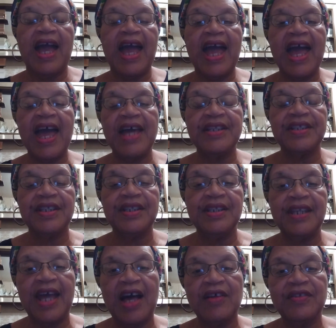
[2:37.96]
And
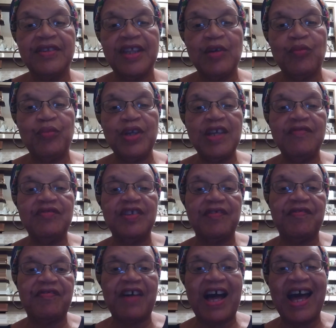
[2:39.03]
now that we've
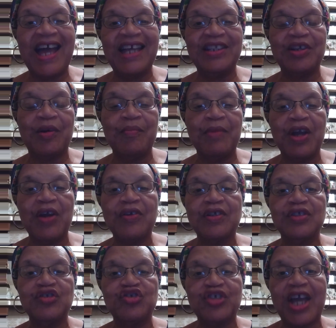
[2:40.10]
defined
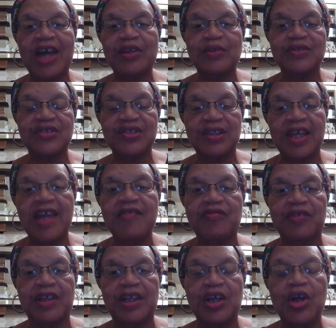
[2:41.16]
American chattel
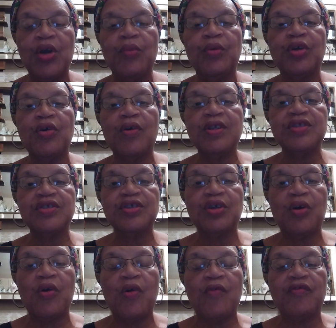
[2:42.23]
slavery, we're going to
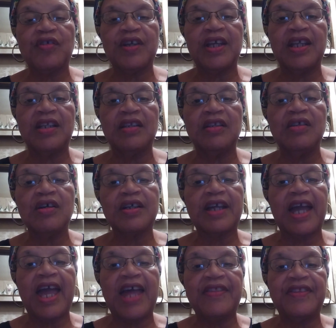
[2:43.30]
go over and look
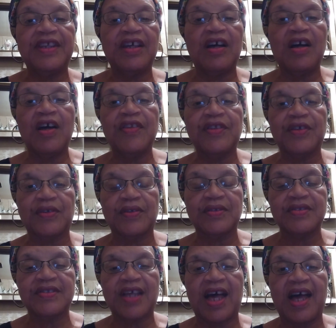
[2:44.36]
at the other
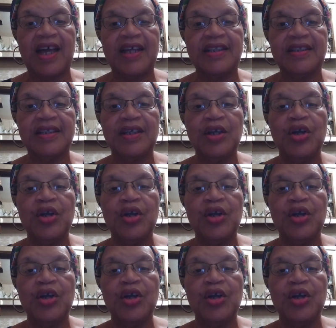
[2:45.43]
side.